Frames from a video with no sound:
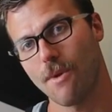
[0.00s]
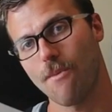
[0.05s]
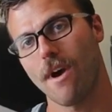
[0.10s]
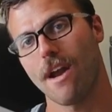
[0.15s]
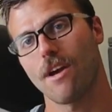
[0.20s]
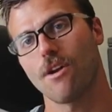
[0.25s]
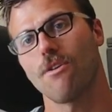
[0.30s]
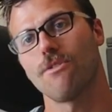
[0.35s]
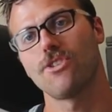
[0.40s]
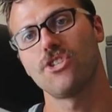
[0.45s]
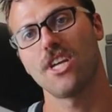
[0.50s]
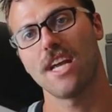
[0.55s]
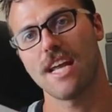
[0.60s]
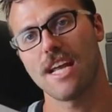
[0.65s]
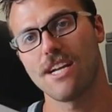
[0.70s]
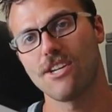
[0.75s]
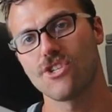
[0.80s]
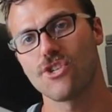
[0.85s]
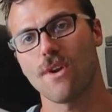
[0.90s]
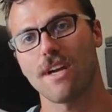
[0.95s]
I want to go
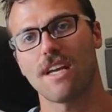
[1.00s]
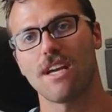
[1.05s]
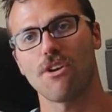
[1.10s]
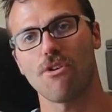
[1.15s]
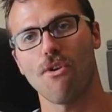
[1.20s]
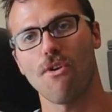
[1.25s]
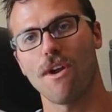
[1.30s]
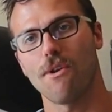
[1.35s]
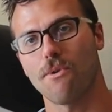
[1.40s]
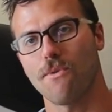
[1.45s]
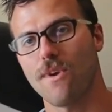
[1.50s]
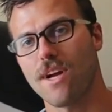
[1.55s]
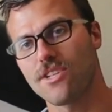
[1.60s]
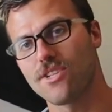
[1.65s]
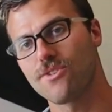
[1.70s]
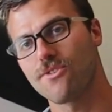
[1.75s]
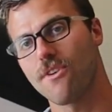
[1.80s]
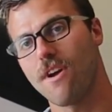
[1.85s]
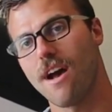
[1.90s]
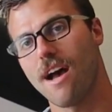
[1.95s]
change so I can go to a
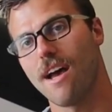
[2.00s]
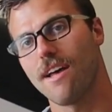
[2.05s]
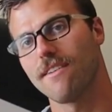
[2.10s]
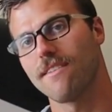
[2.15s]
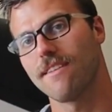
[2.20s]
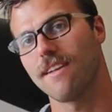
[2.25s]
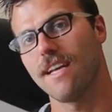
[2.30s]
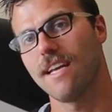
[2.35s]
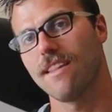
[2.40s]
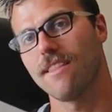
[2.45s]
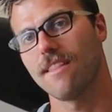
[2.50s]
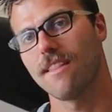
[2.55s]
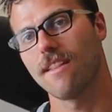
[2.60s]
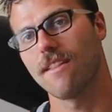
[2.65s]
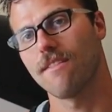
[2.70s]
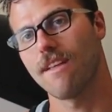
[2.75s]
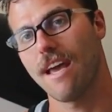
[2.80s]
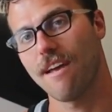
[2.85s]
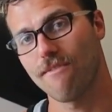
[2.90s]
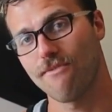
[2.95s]
restaurant
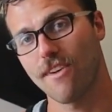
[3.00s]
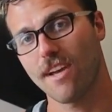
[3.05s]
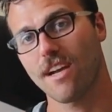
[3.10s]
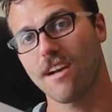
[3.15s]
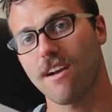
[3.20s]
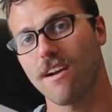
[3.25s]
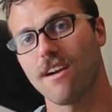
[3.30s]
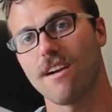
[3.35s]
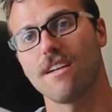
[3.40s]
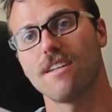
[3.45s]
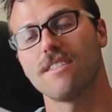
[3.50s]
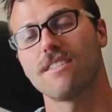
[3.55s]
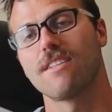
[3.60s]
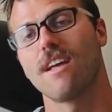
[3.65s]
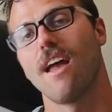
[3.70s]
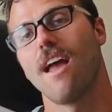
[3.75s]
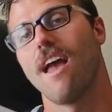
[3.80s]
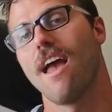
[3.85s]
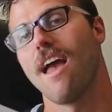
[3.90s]
at Ficker's.